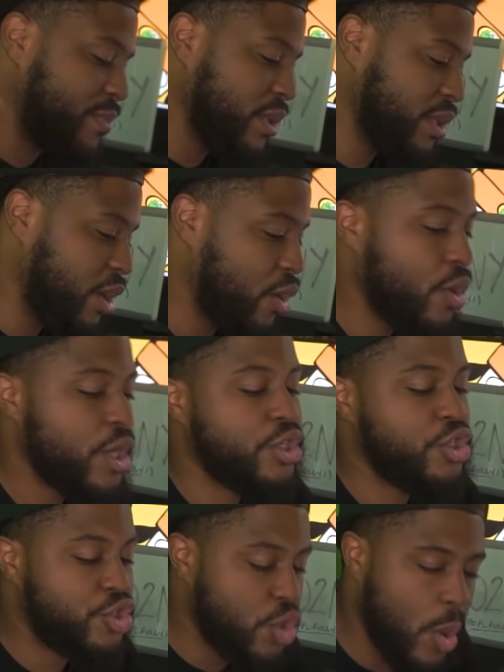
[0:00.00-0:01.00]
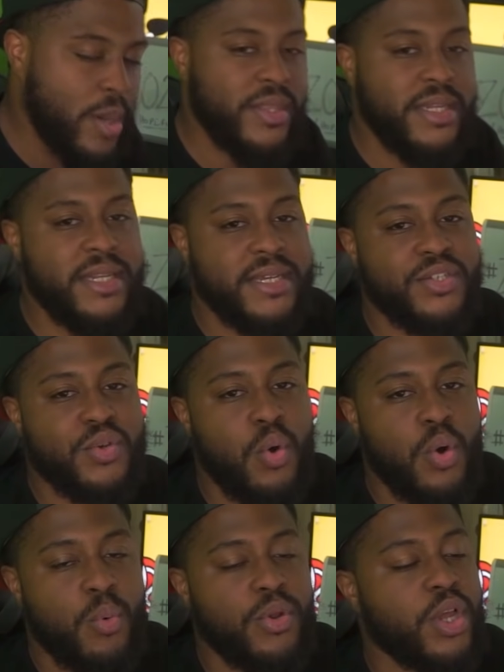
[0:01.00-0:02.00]
below. Join the
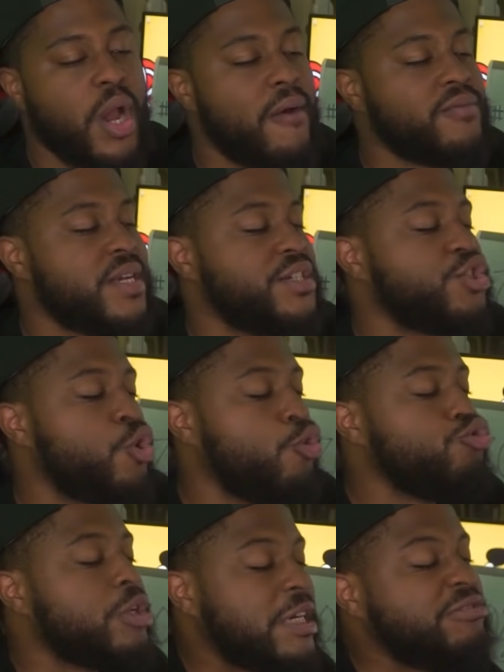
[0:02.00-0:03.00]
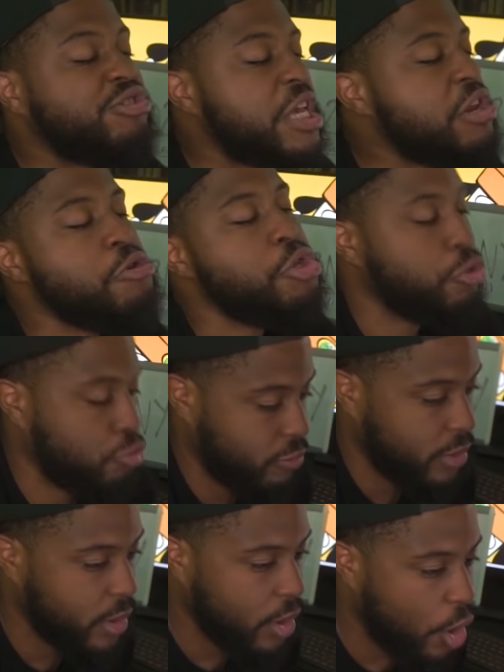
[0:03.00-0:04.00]
Discord where the conversations continue
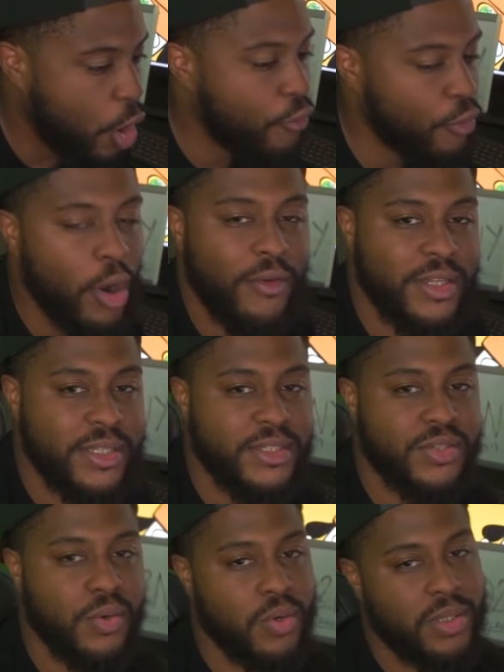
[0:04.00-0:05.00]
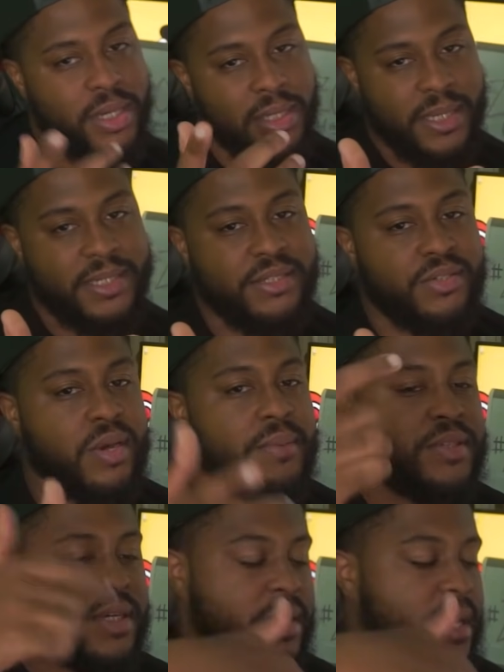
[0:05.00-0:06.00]
over on the Discord. Link is in the
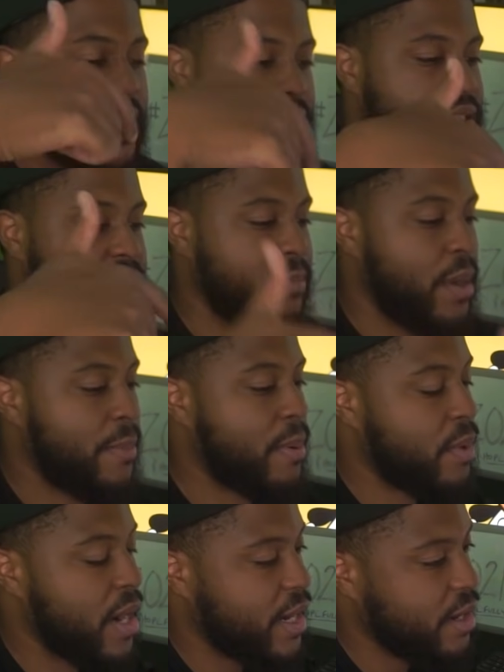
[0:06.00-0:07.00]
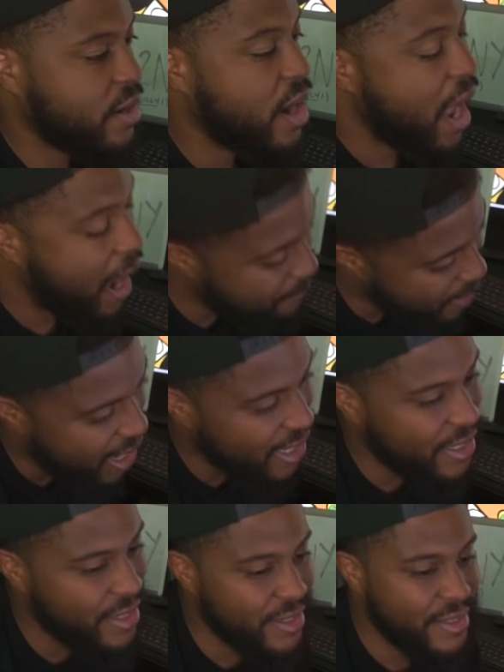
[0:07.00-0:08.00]
description. You see it pop up right here. I'm out
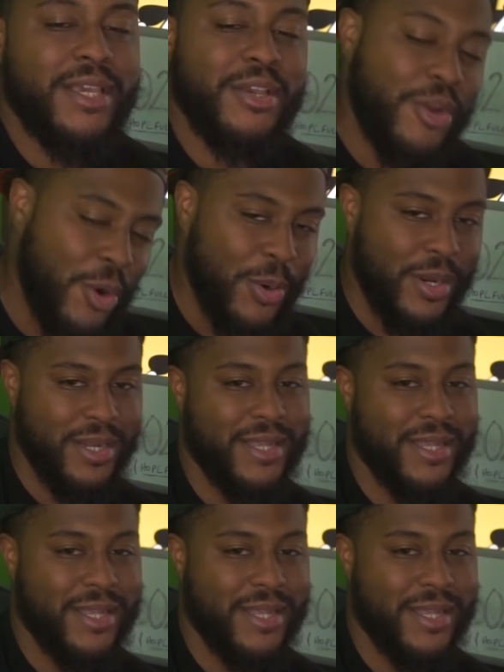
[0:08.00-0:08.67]
of here. You know what it